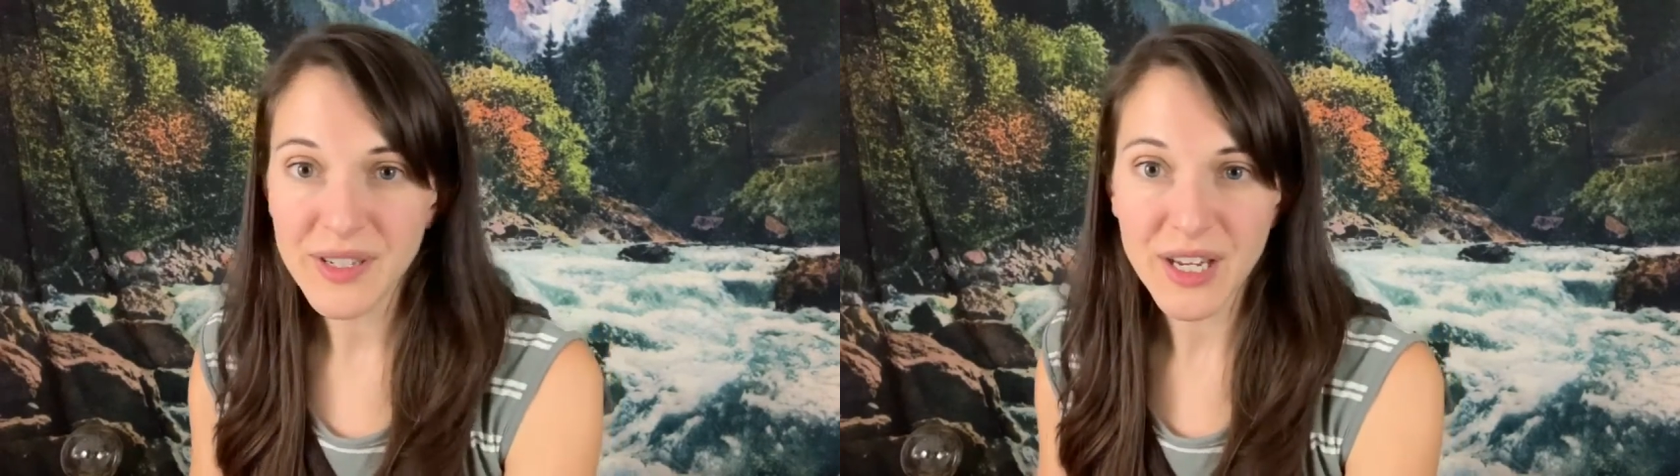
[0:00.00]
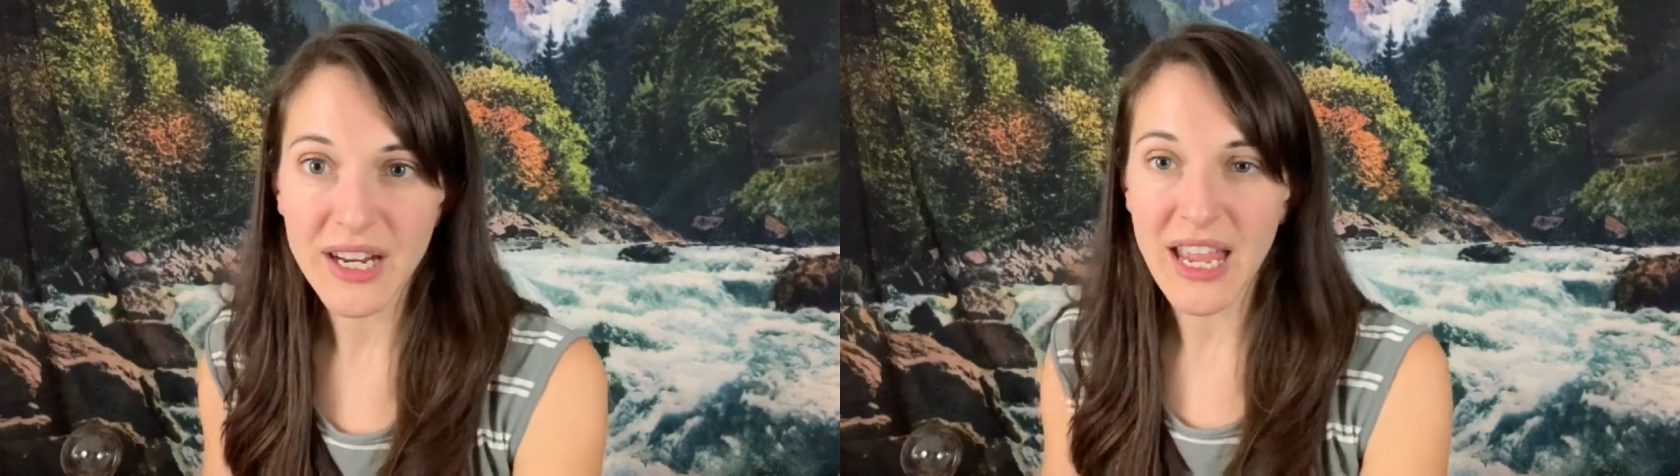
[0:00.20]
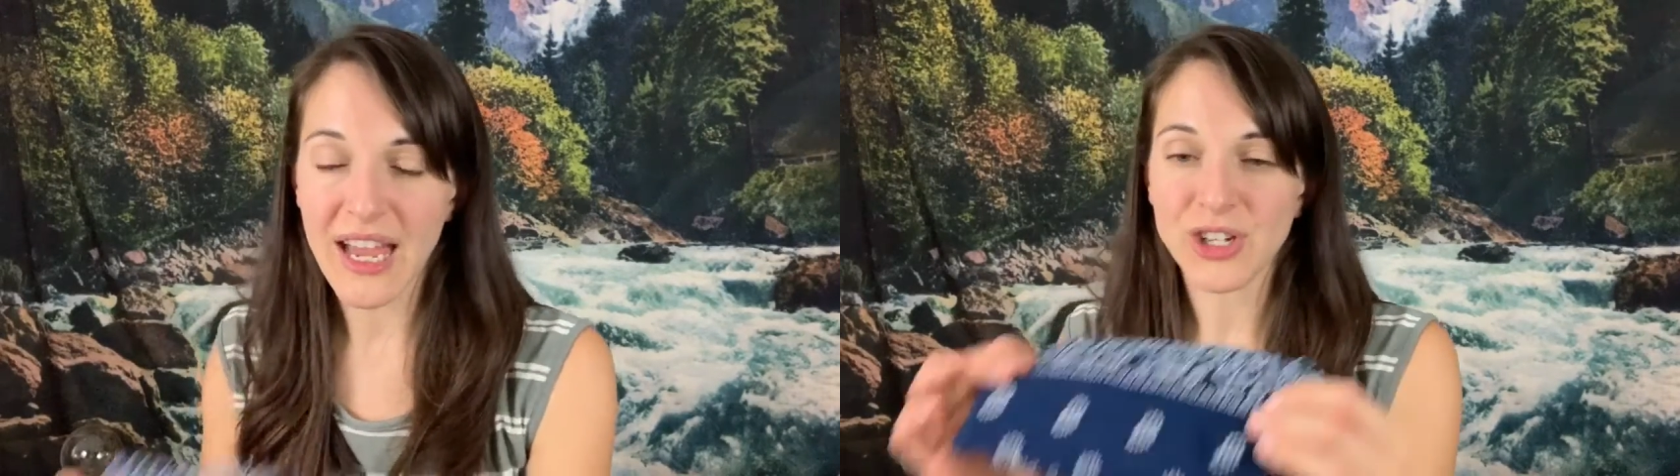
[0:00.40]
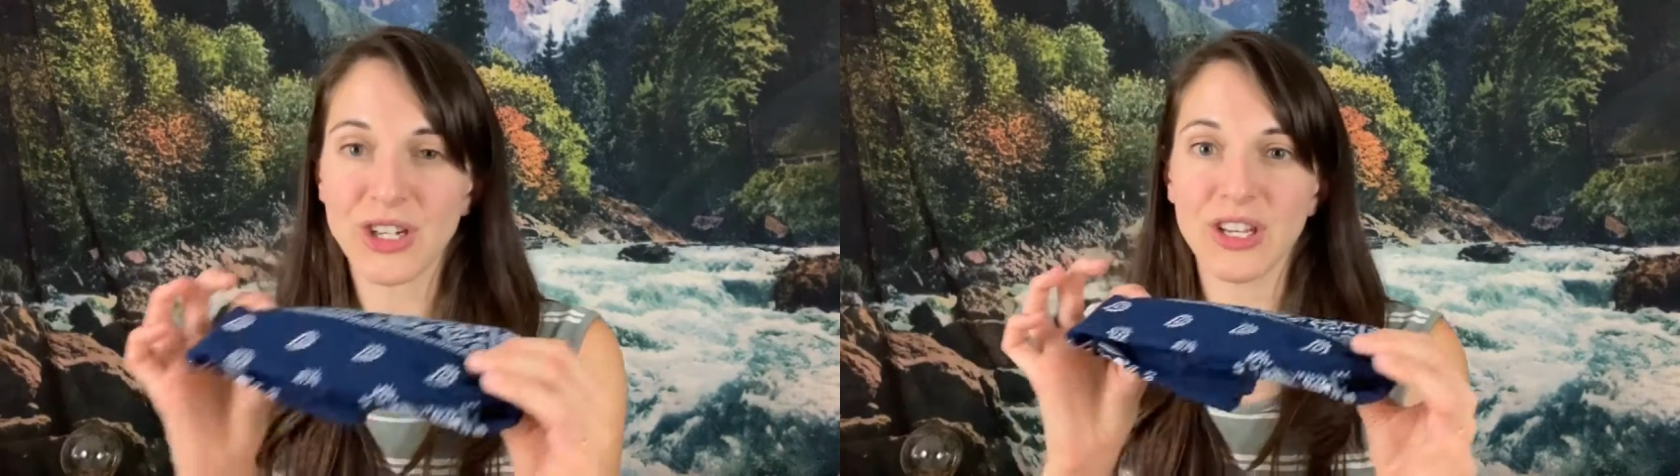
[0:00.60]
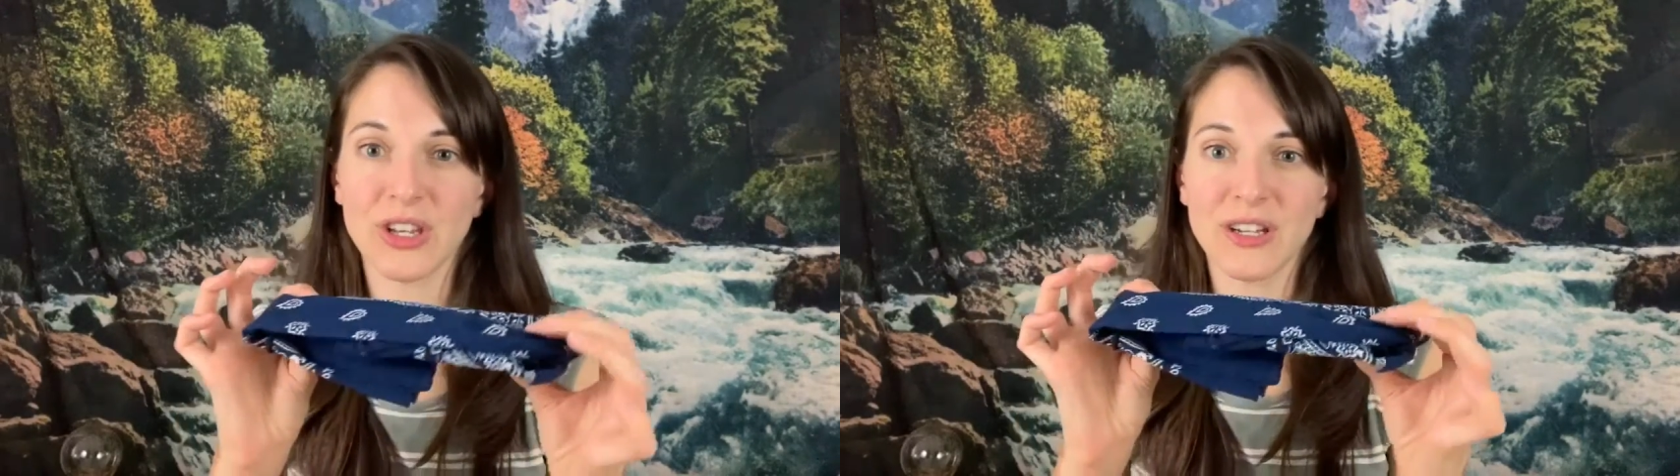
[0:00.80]
study
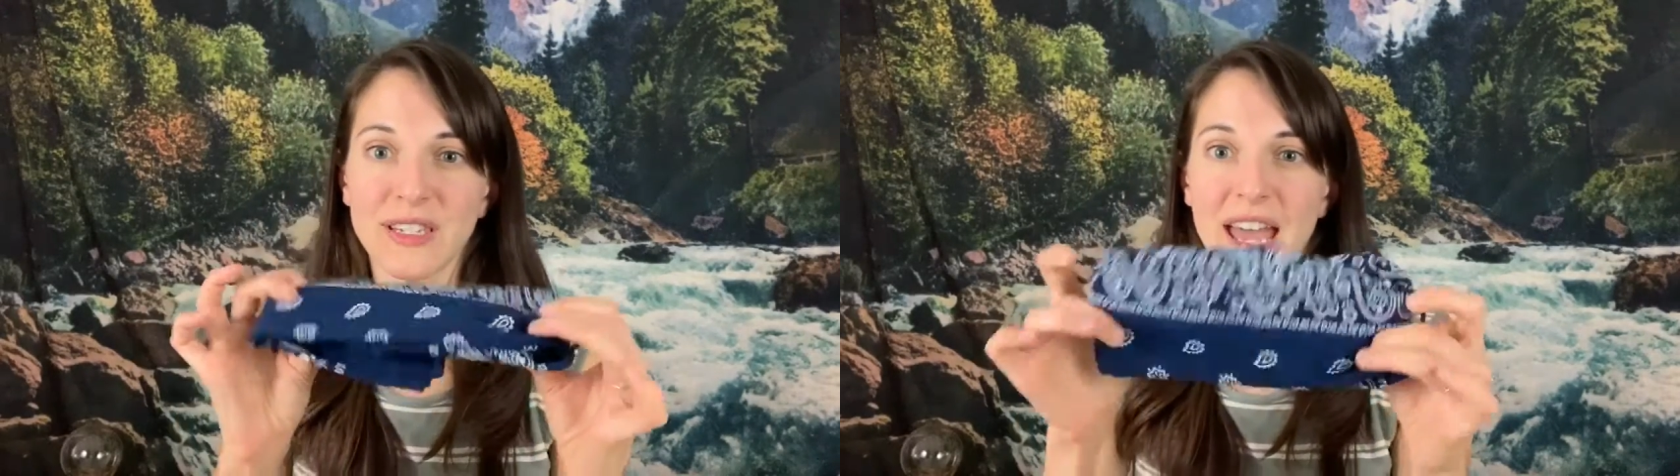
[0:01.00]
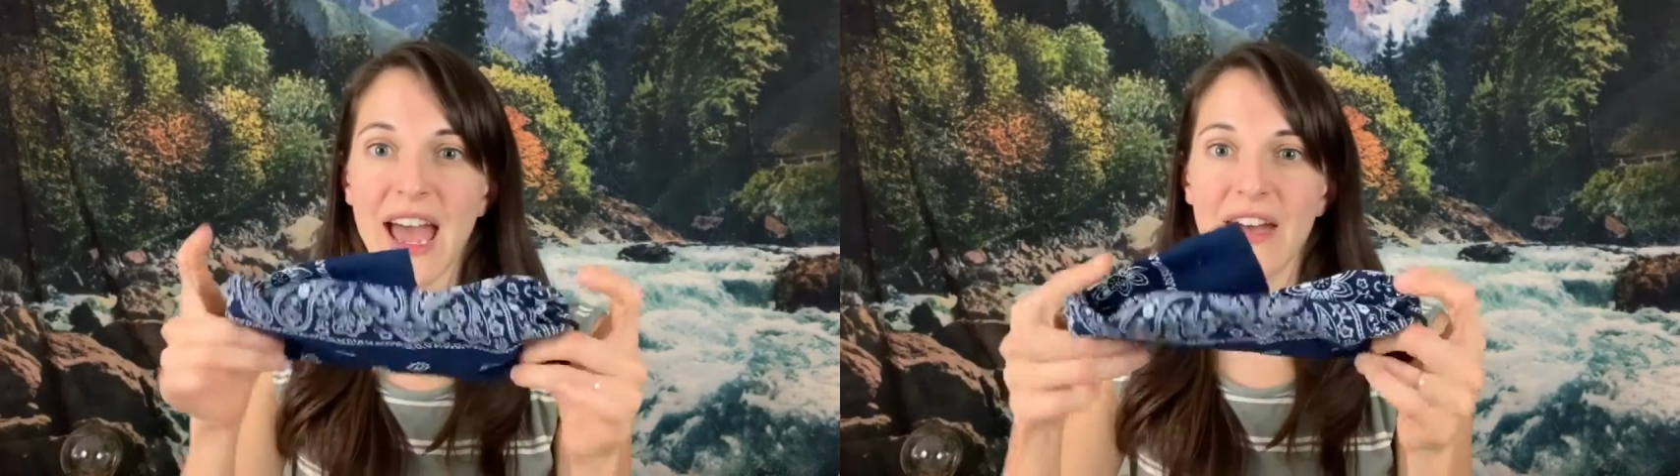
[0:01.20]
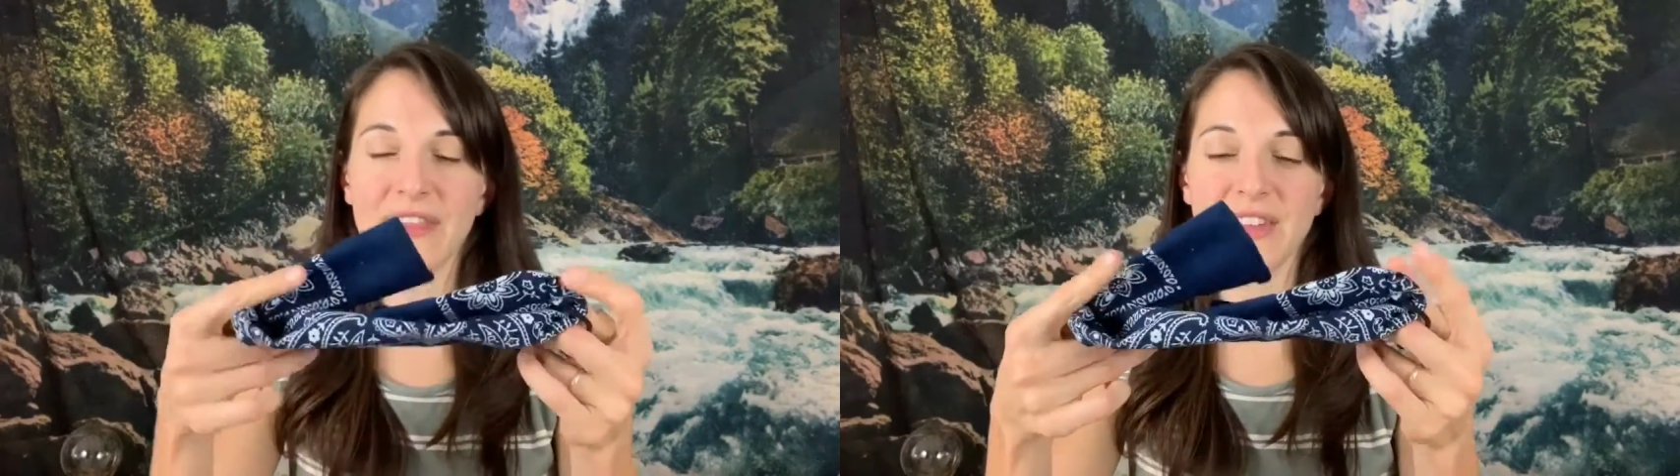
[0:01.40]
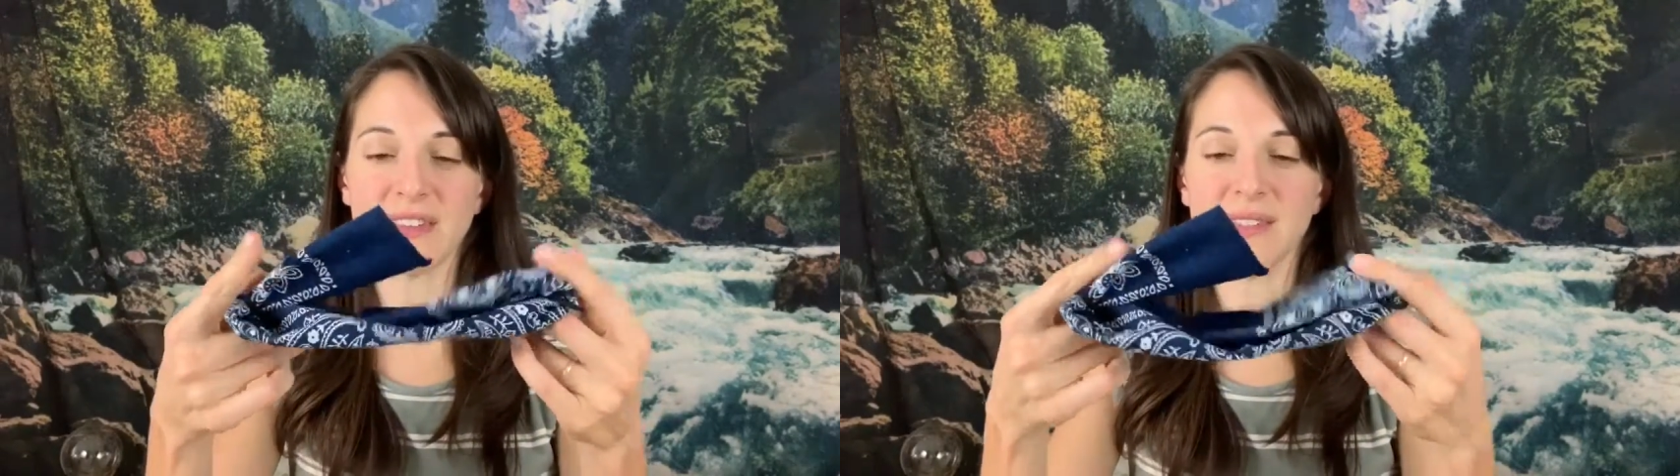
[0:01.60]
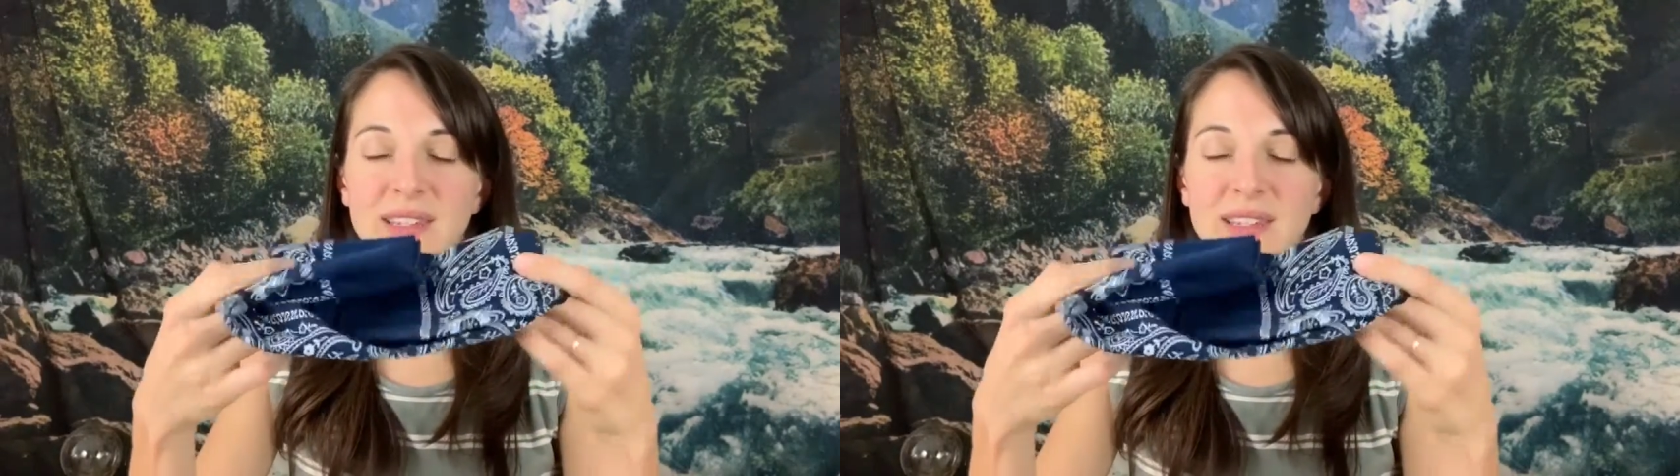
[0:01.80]
actually looked at the